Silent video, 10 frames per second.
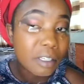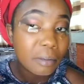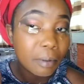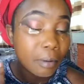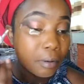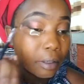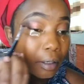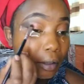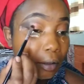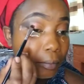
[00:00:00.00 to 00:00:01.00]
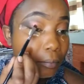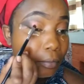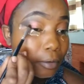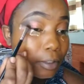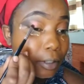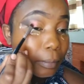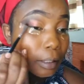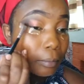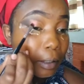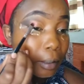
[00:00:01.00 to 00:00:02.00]
helping me with anything, just
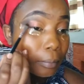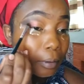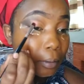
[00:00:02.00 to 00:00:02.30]
making me happy.